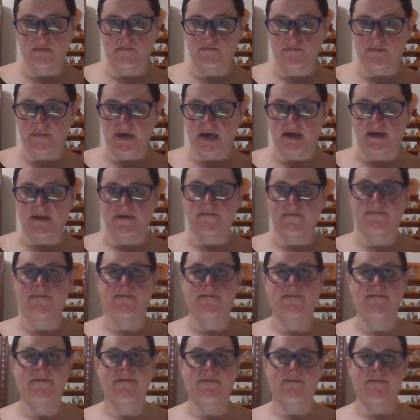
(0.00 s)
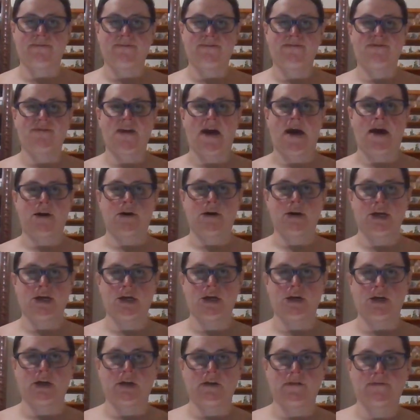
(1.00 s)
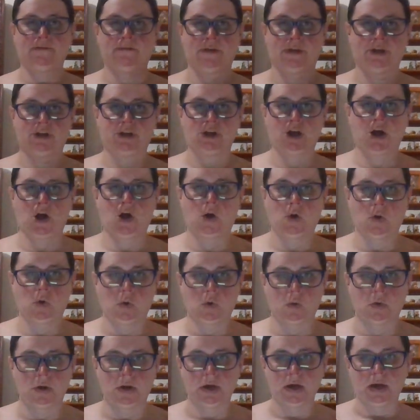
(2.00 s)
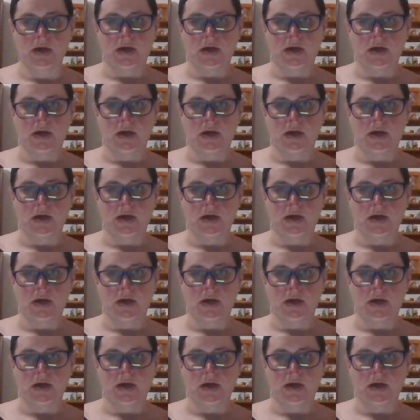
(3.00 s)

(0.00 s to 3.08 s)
make it fatter here for the toe,